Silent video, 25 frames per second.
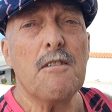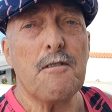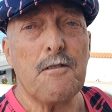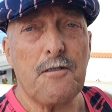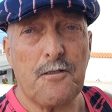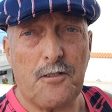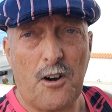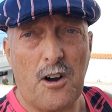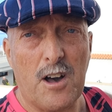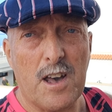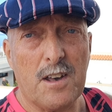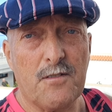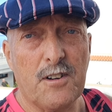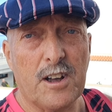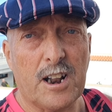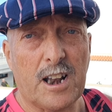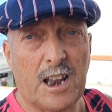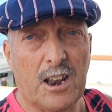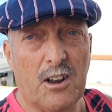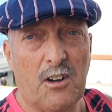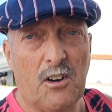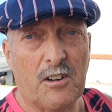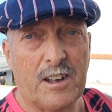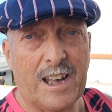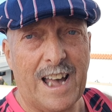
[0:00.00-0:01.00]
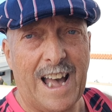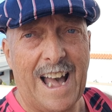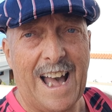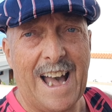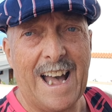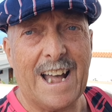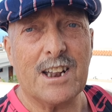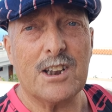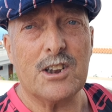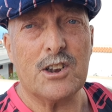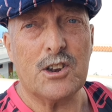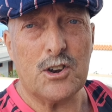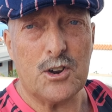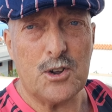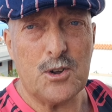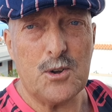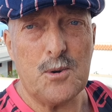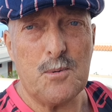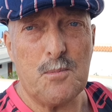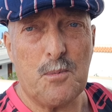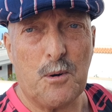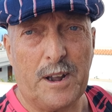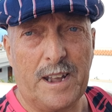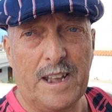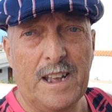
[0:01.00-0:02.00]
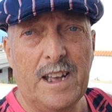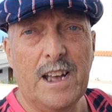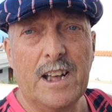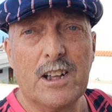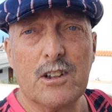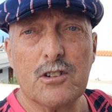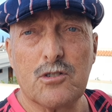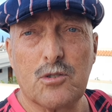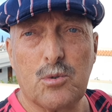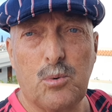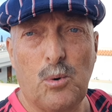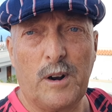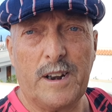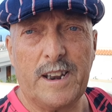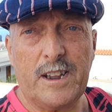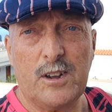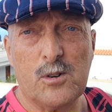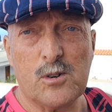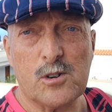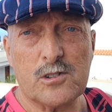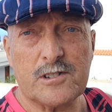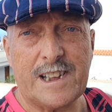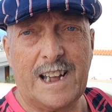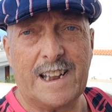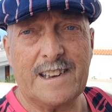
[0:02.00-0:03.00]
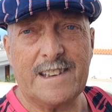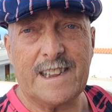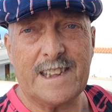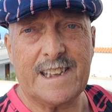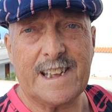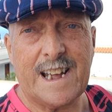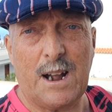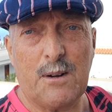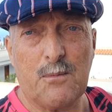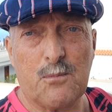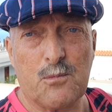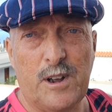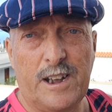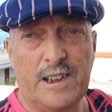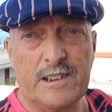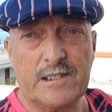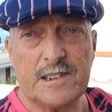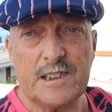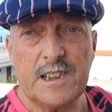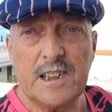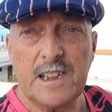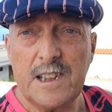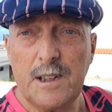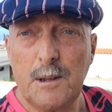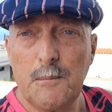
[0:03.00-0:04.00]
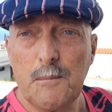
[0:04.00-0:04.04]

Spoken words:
5 o'clock at Newbury, 20 horse handicap race.